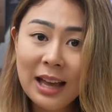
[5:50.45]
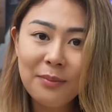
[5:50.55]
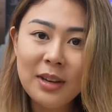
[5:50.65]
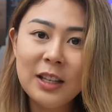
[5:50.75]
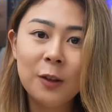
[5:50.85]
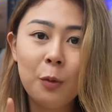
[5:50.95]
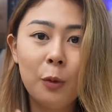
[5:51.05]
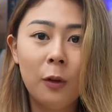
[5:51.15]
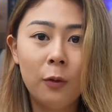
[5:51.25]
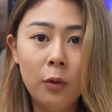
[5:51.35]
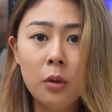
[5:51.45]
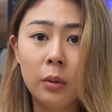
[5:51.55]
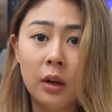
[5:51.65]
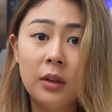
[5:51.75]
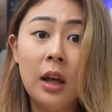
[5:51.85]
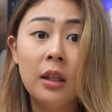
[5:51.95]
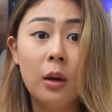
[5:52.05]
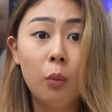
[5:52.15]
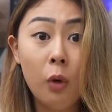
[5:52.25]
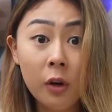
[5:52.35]
That means moving forward,
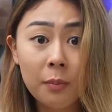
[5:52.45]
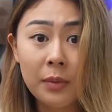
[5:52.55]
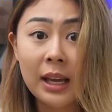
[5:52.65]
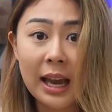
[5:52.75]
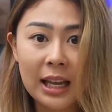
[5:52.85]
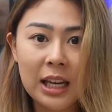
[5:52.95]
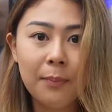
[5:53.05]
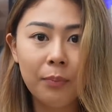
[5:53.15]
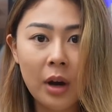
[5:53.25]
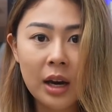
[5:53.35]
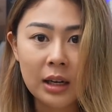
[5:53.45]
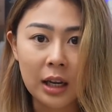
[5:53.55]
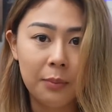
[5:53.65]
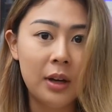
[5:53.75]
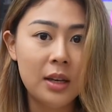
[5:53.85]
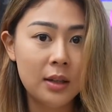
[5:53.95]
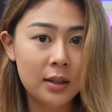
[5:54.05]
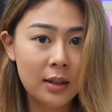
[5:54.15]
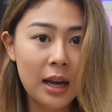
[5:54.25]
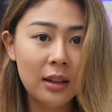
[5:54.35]
there won't be any mining, but
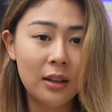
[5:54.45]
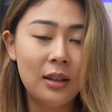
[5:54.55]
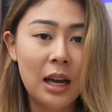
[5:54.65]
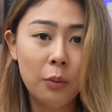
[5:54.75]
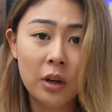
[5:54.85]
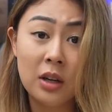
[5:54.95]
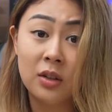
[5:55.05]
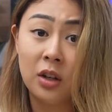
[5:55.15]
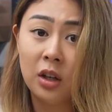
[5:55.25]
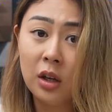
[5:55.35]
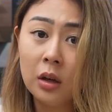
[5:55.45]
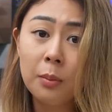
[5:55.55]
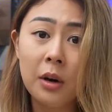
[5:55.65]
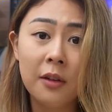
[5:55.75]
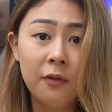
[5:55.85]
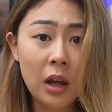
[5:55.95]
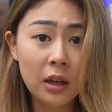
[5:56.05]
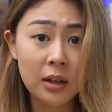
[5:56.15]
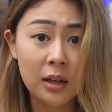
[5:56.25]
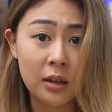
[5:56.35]
instead the network is secured by
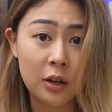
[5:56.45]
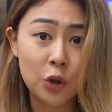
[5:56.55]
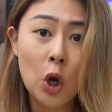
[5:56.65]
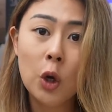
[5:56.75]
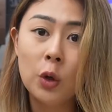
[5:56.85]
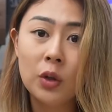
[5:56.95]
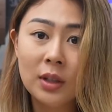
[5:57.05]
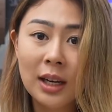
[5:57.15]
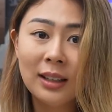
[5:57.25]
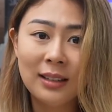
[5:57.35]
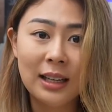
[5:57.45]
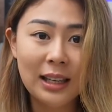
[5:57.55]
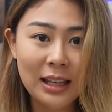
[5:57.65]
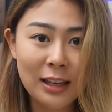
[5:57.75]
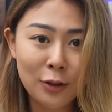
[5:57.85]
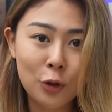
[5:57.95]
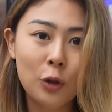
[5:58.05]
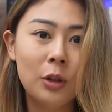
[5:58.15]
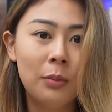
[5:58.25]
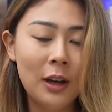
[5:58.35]
validators who stake their ETH
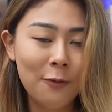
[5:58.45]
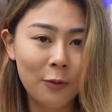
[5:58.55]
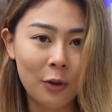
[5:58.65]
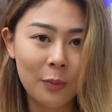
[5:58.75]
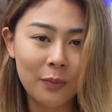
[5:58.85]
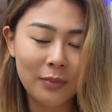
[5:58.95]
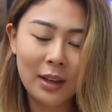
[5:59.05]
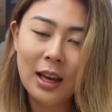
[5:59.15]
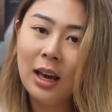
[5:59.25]
to the platform.